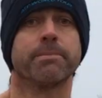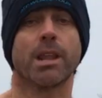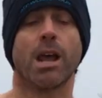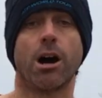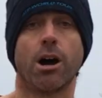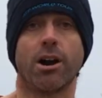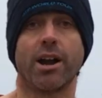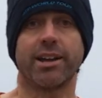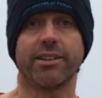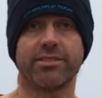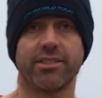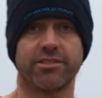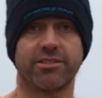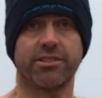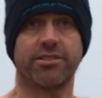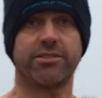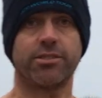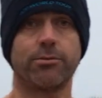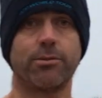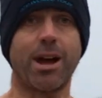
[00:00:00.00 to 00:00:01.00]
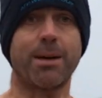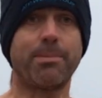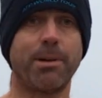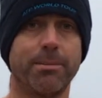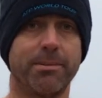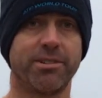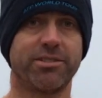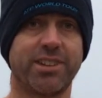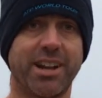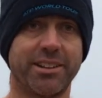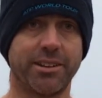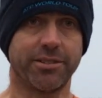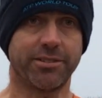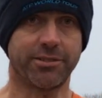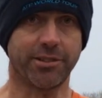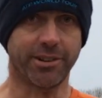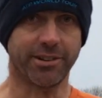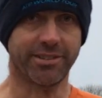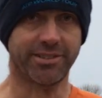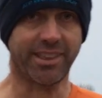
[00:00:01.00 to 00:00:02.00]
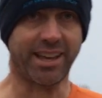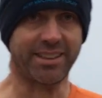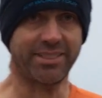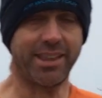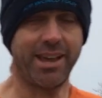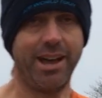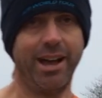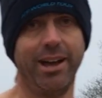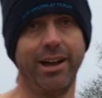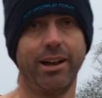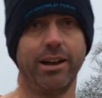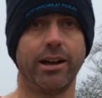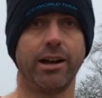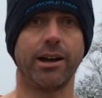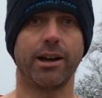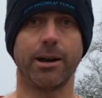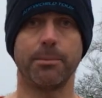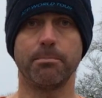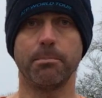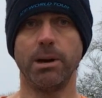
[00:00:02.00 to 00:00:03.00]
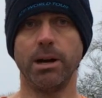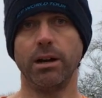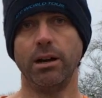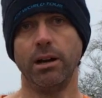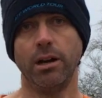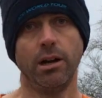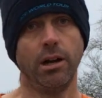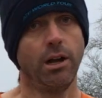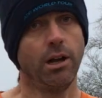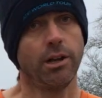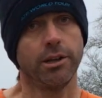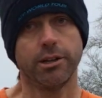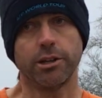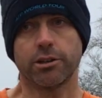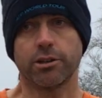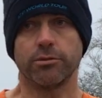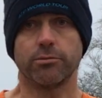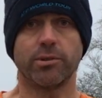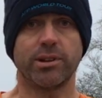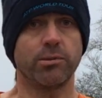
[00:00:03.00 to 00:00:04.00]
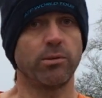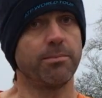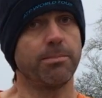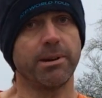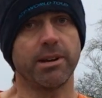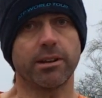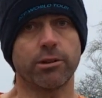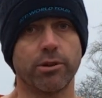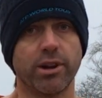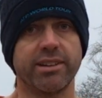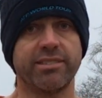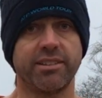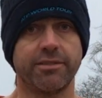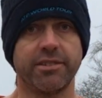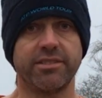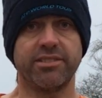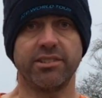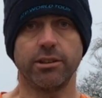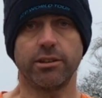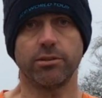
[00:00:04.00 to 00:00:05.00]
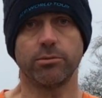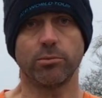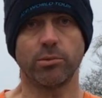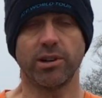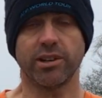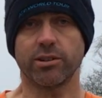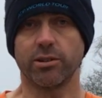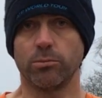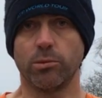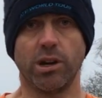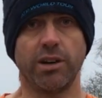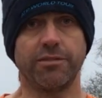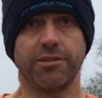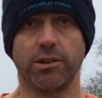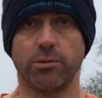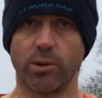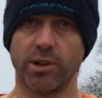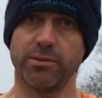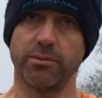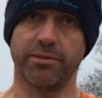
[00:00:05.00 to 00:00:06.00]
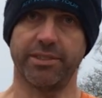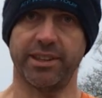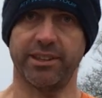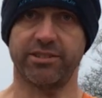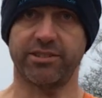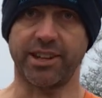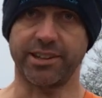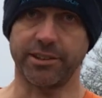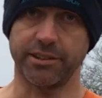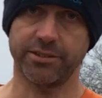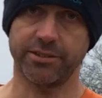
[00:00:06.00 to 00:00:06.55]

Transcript: Alright, so just to wrap up the shadow strokes then, you can, with a bit of creativity, you can work on whatever you want with these shadow